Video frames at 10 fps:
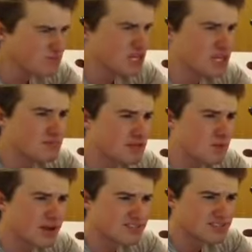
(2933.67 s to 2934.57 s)
And
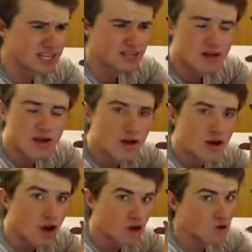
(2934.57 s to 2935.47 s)
Midway is like
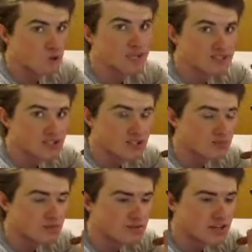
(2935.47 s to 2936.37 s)
a crazy
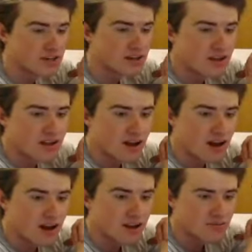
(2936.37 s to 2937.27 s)
good movie.
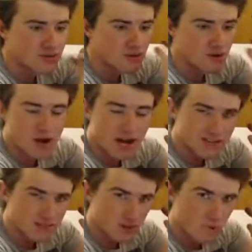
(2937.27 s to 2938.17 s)
If you cry
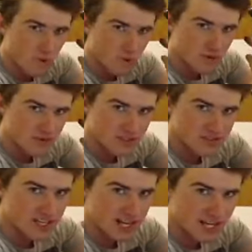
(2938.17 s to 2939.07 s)
during war
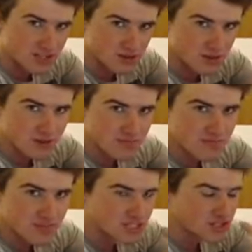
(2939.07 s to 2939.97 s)
movies like I do,
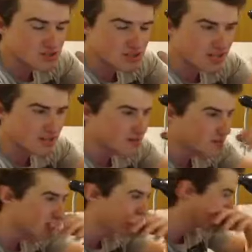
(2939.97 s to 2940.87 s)
it's like
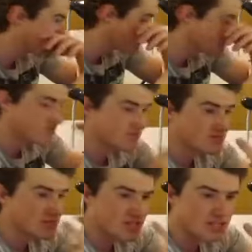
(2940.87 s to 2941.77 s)

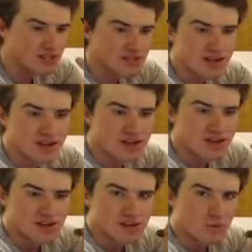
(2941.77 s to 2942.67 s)
it.
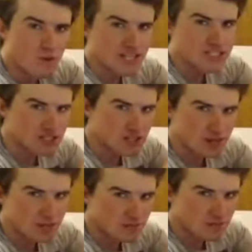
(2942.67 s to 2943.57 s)
Watching
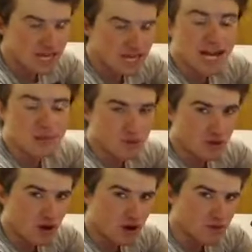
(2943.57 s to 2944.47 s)
them attack
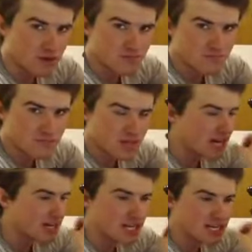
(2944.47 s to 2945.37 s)
Pearl Harbor,
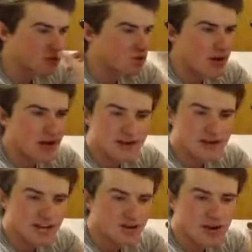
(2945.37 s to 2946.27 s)
I cried.
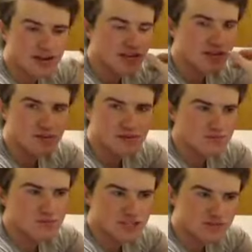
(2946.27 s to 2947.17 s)
I cried
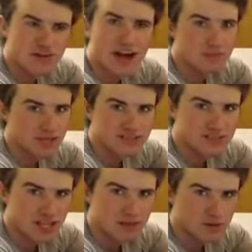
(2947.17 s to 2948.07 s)
like 5 minutes
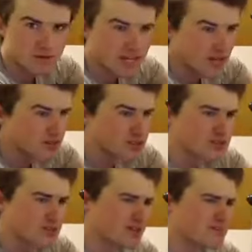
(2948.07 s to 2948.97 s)
into that movie. I was
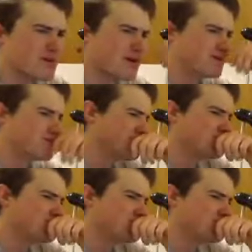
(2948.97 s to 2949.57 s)
just like, man.